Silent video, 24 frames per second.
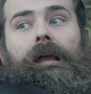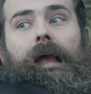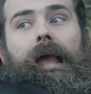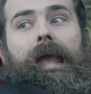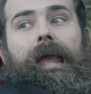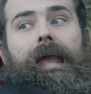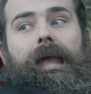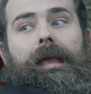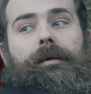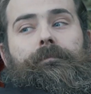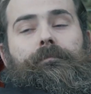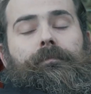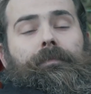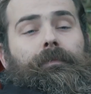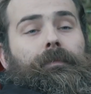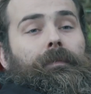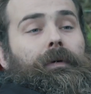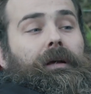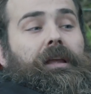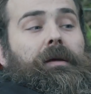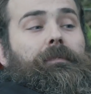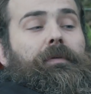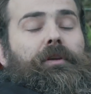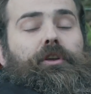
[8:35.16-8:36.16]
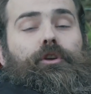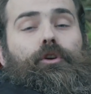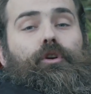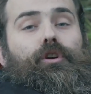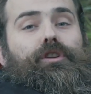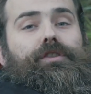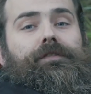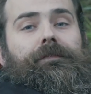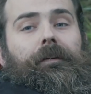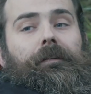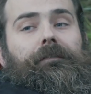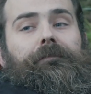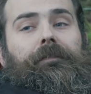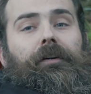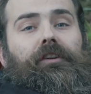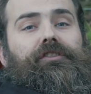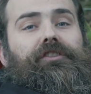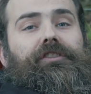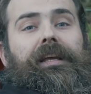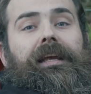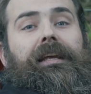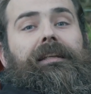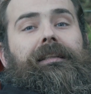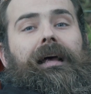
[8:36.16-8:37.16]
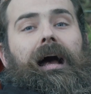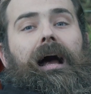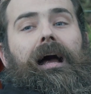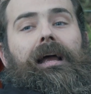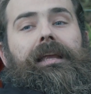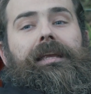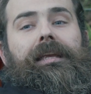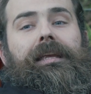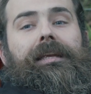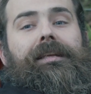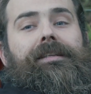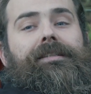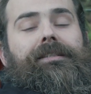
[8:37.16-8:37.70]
can be used for first aid, i.e.